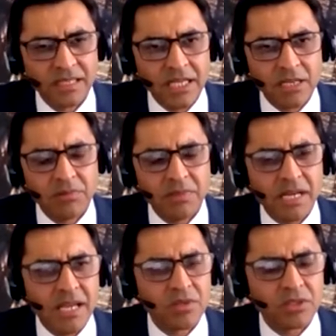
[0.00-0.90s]
It will be
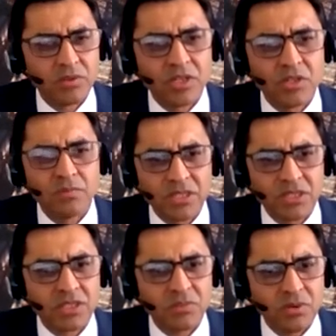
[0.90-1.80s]
enabled through a new
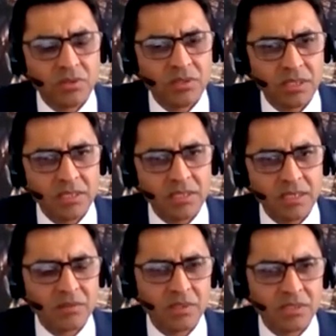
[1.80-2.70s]
business model. In
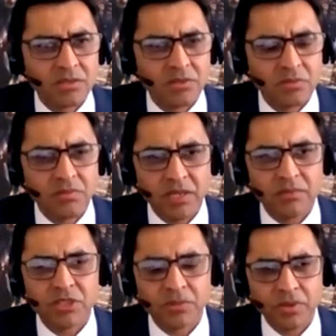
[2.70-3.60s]
other words, it could be very
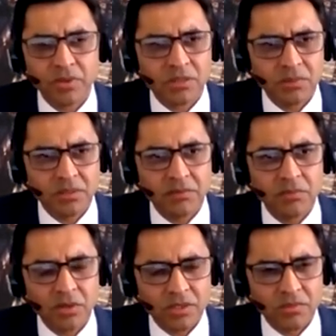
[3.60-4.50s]
much possible that
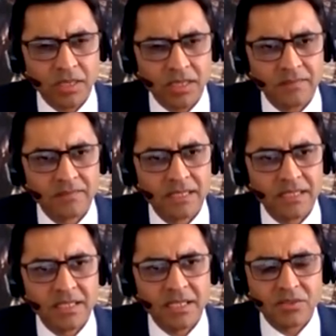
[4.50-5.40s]
Volkswagen
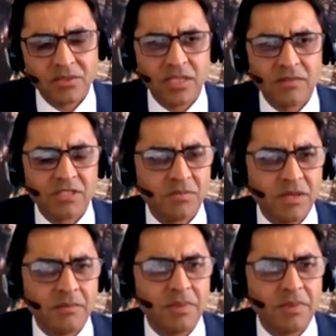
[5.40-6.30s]
does not even
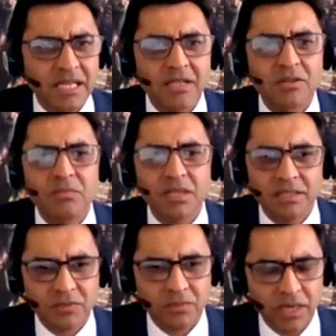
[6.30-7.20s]
spend a penny to build
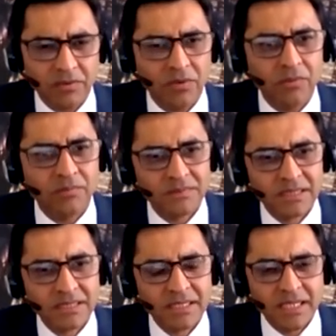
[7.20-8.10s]
this platform.
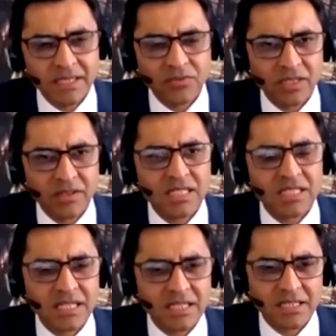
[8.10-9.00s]
As very
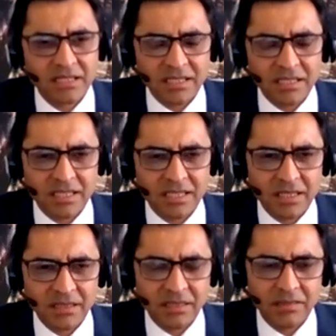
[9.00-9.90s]
recently,
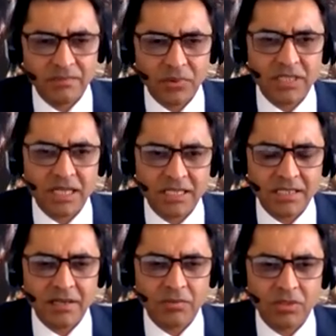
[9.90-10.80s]
the project
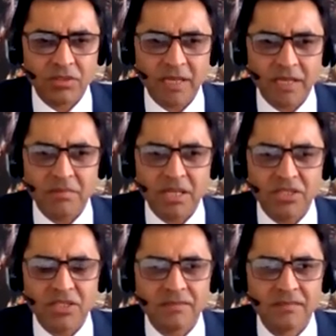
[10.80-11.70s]
leader at Volkswagen
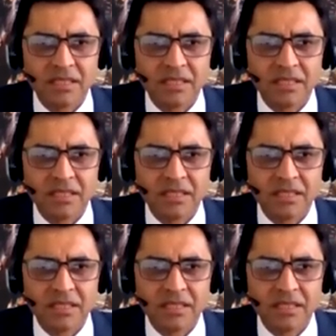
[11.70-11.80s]
mentioned,